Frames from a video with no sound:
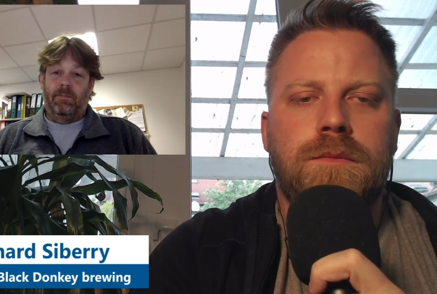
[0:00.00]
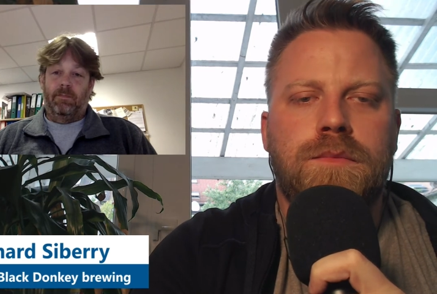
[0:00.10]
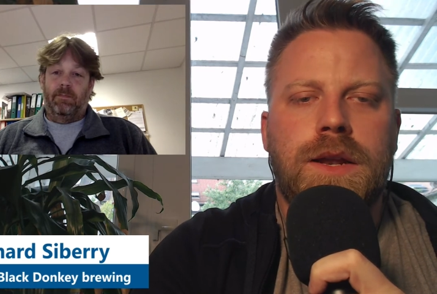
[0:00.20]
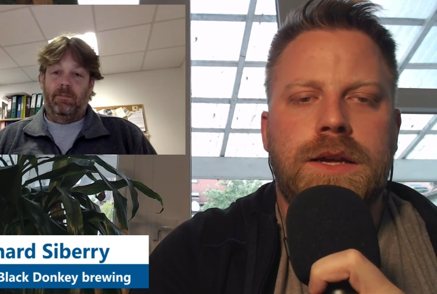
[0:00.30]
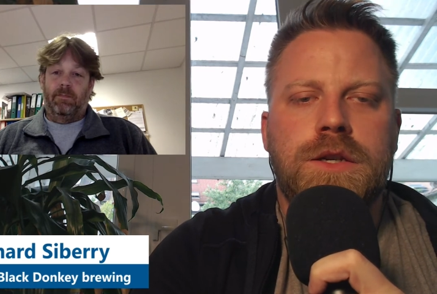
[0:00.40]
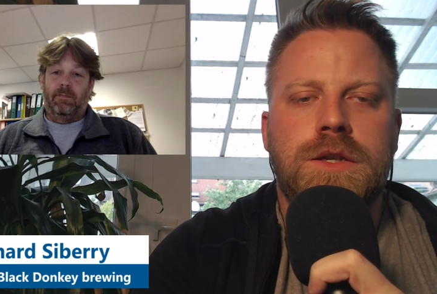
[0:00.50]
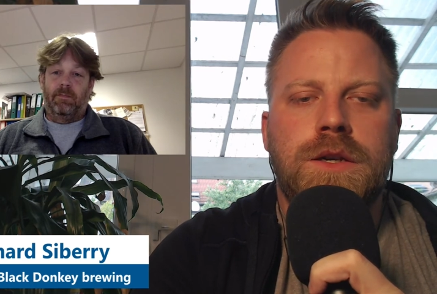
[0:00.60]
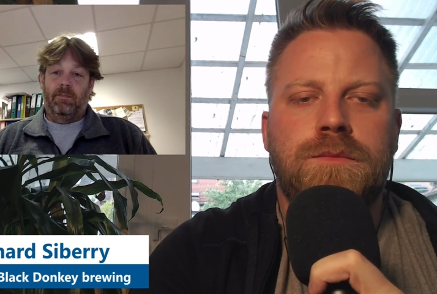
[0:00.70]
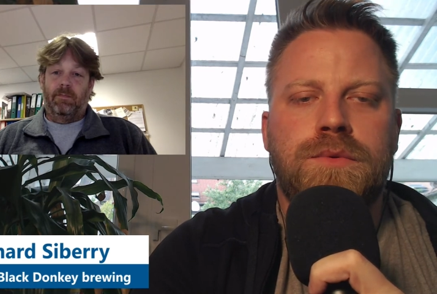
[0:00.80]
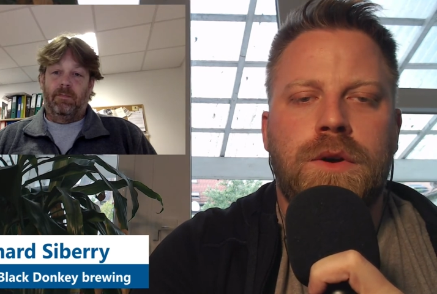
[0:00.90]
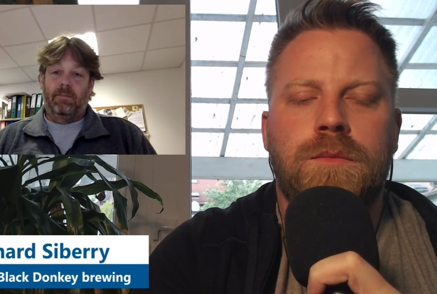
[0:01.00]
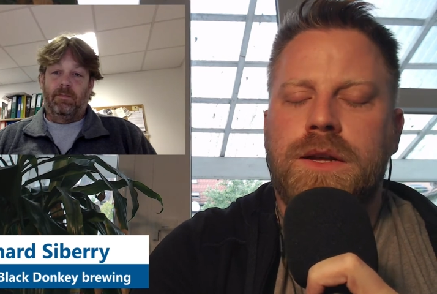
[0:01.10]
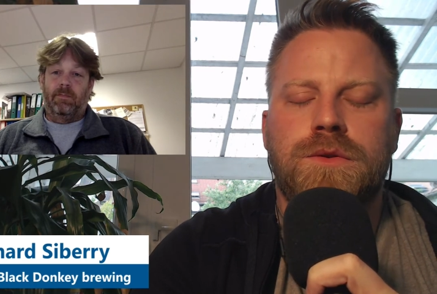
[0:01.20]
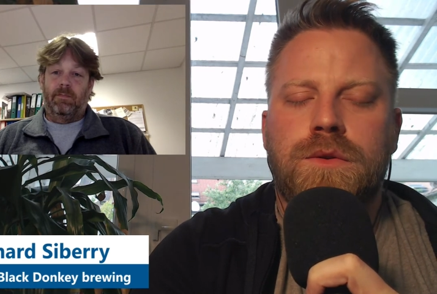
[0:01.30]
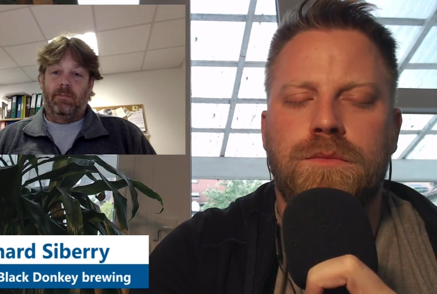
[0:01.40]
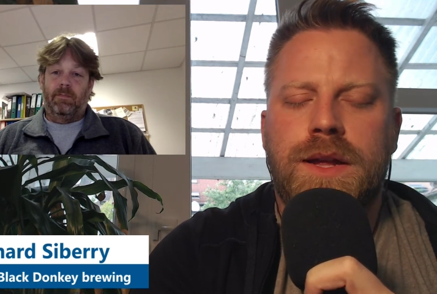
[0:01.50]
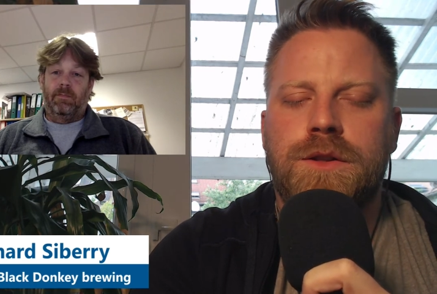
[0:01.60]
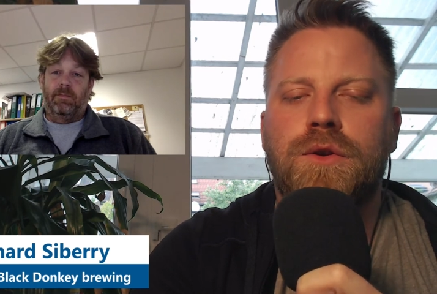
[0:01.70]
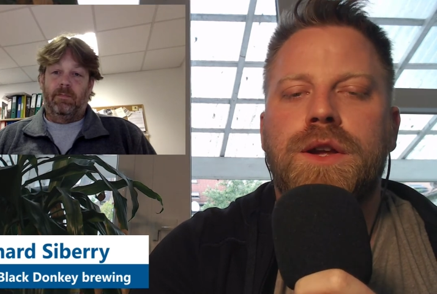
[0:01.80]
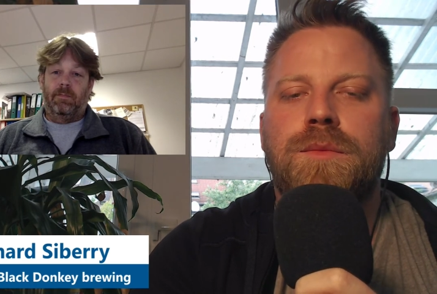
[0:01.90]

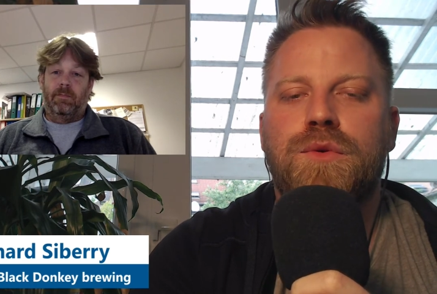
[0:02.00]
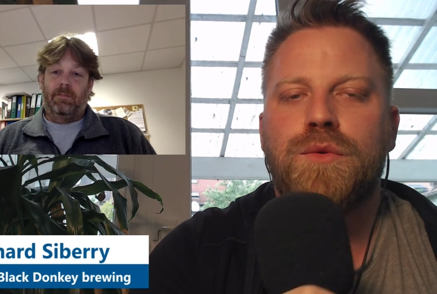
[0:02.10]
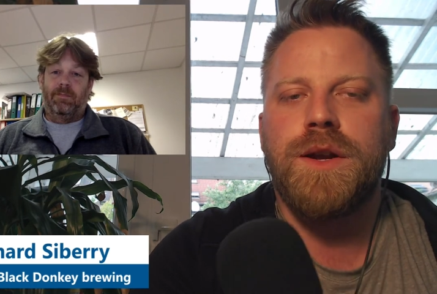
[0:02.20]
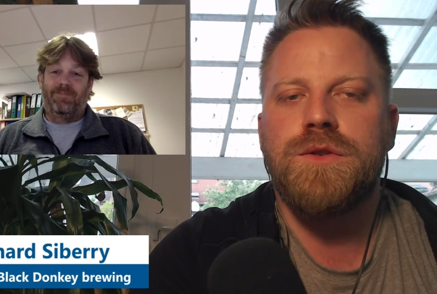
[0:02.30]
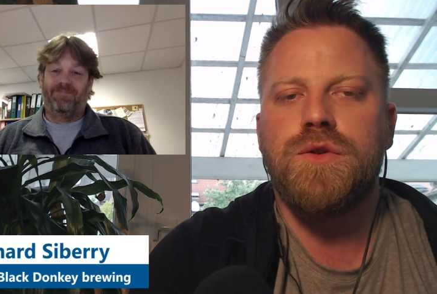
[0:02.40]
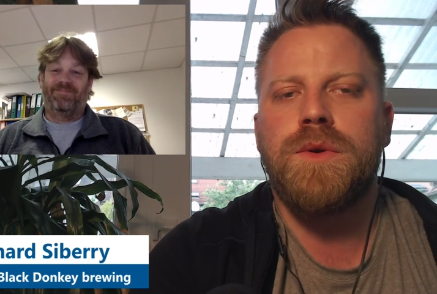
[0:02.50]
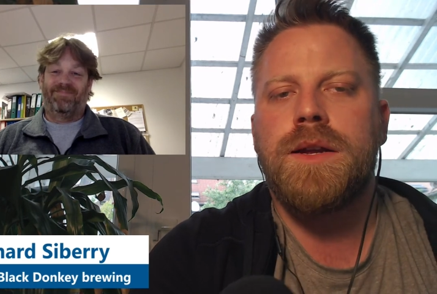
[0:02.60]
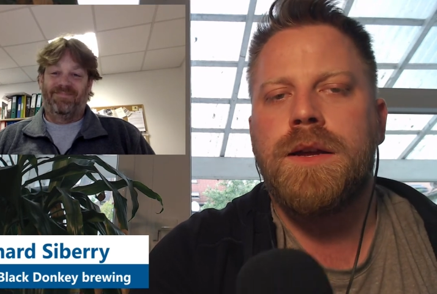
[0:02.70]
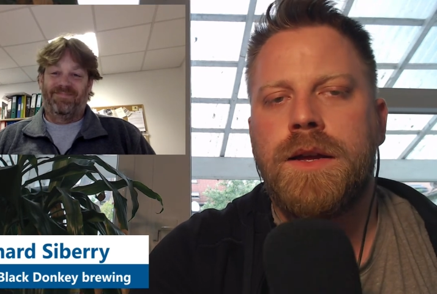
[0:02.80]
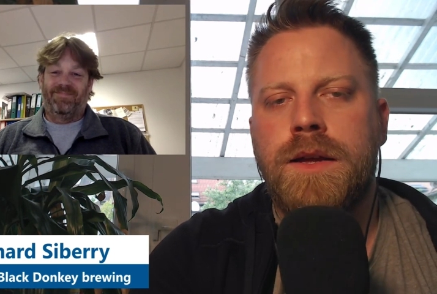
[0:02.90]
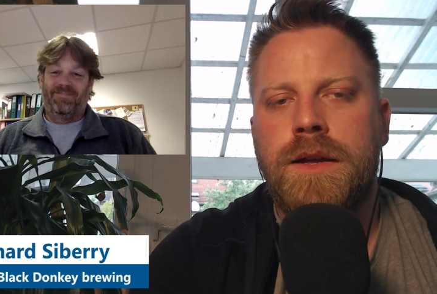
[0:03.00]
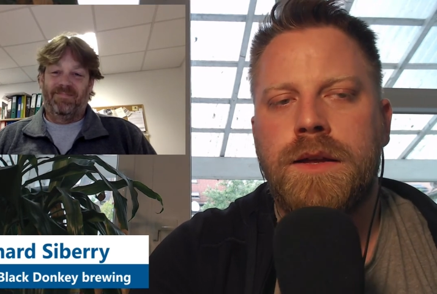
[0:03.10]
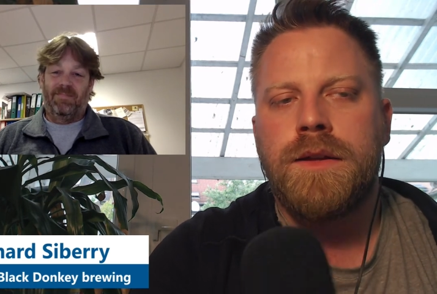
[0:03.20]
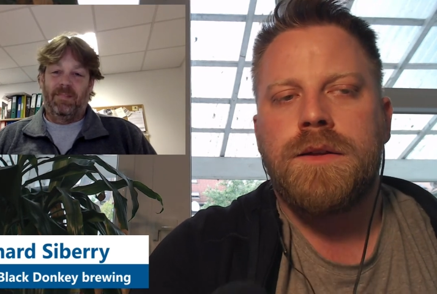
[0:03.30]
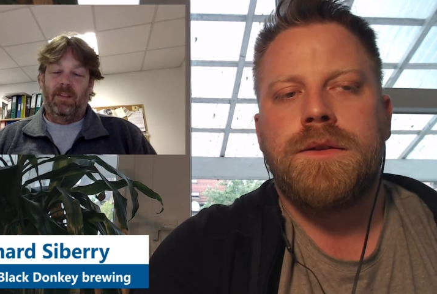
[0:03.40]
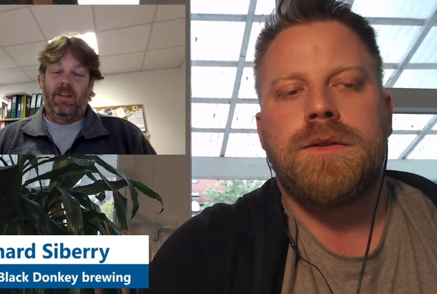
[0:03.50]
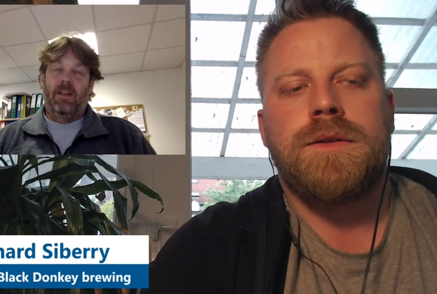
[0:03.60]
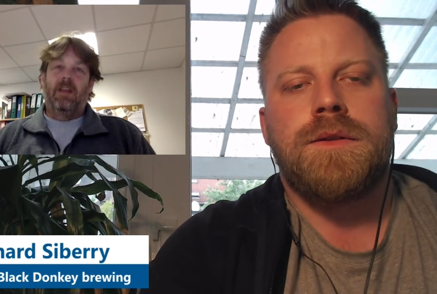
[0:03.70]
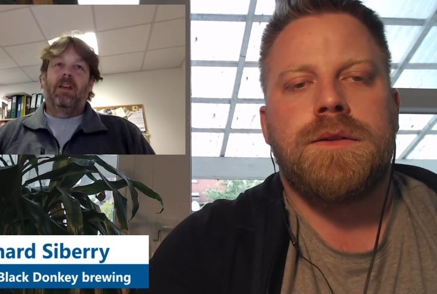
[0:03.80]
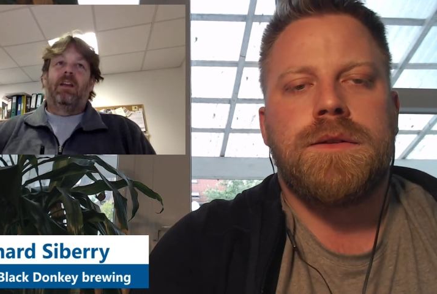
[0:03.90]
Speaker 1: Black Donkey Brewing is doing?
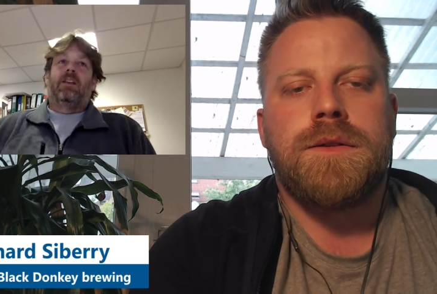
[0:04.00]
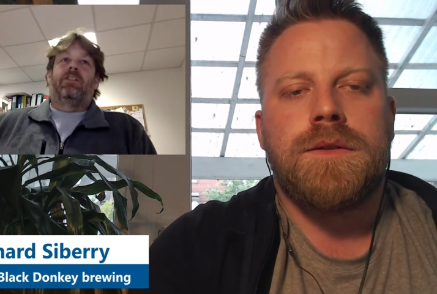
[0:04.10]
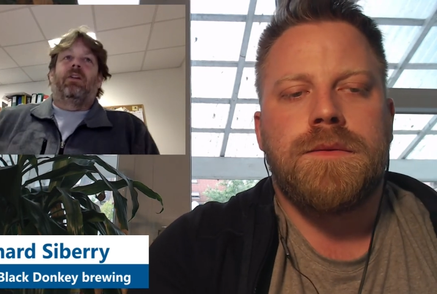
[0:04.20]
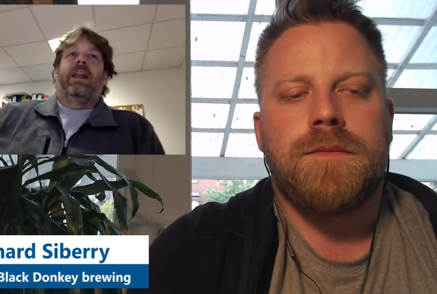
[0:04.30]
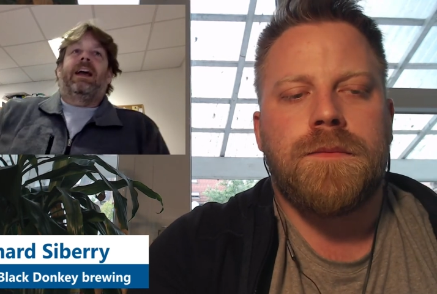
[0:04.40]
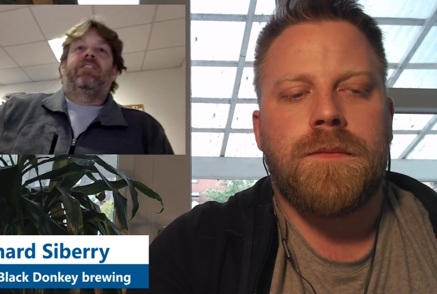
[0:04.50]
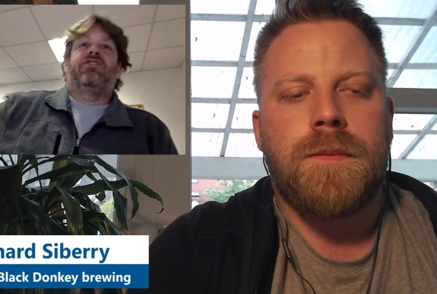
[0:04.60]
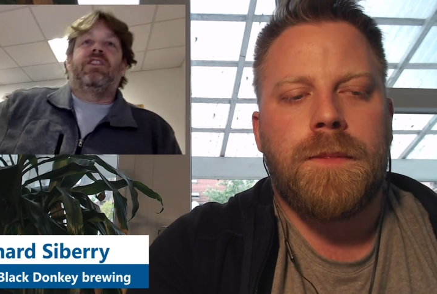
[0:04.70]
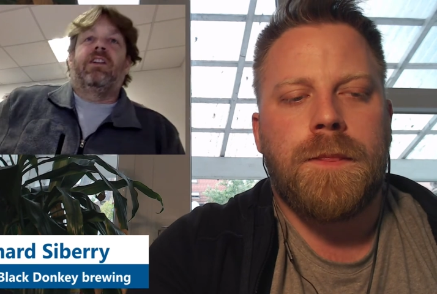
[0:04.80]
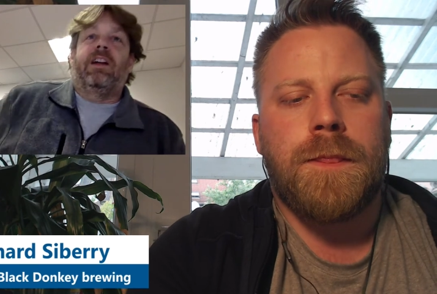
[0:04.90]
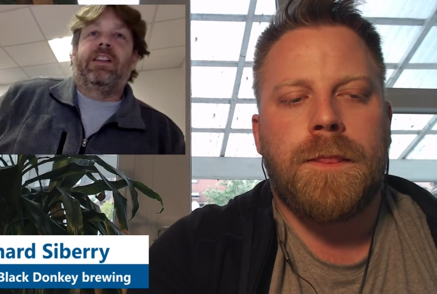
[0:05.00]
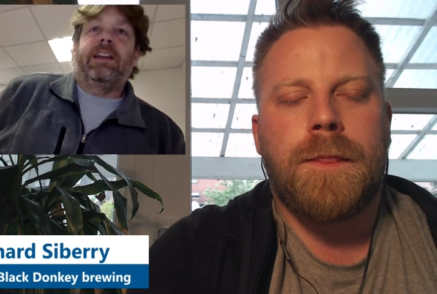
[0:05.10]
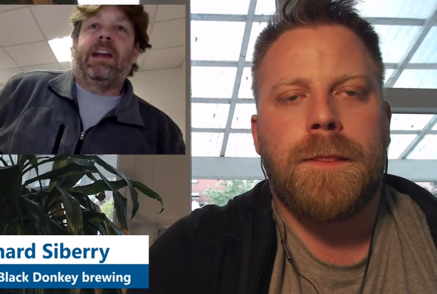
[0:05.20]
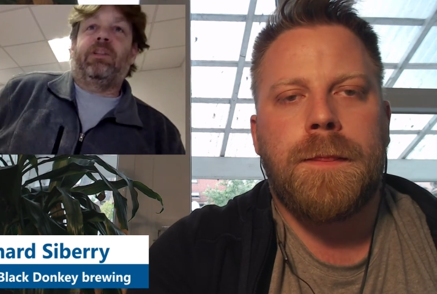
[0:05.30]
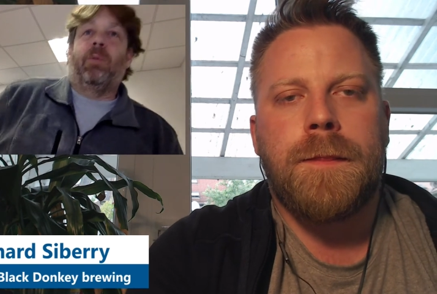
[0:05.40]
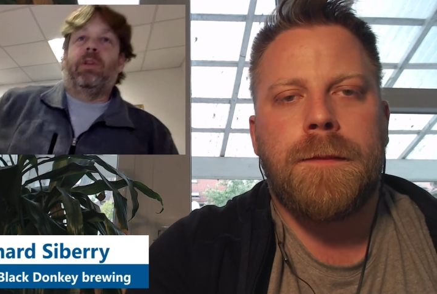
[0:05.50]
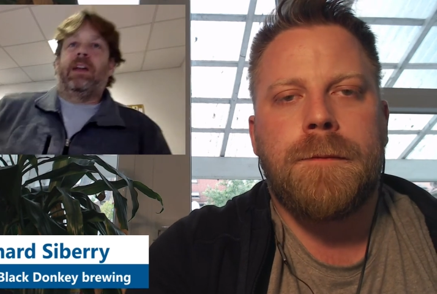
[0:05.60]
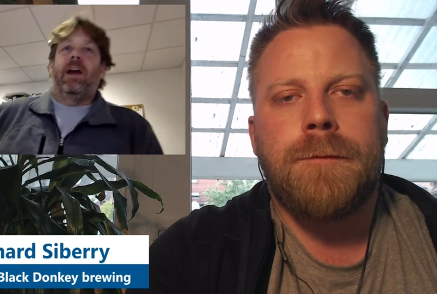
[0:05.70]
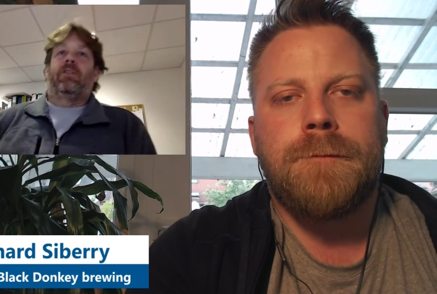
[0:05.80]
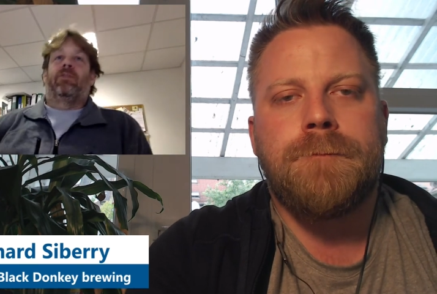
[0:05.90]
Speaker 2: So last year, I think
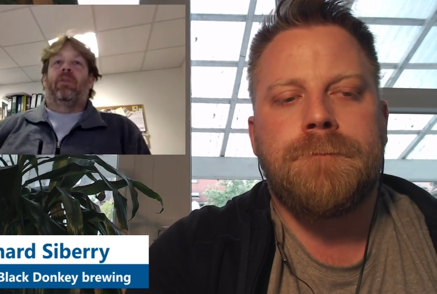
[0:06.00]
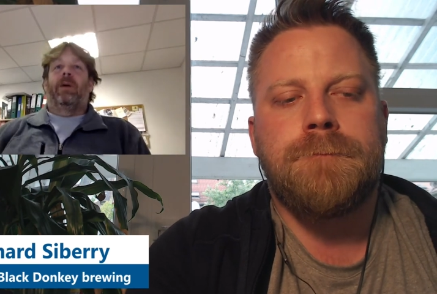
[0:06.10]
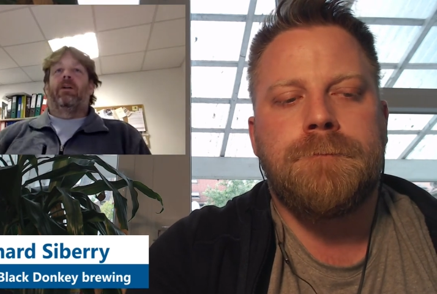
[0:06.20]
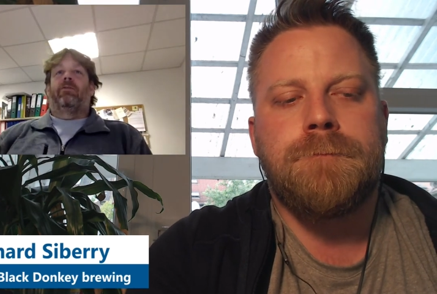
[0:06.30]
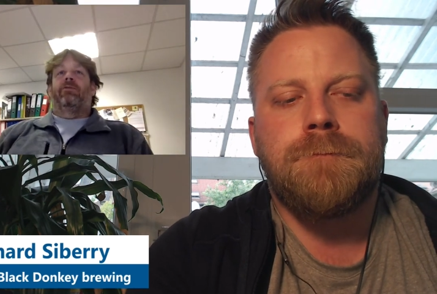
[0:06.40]
export accounted for about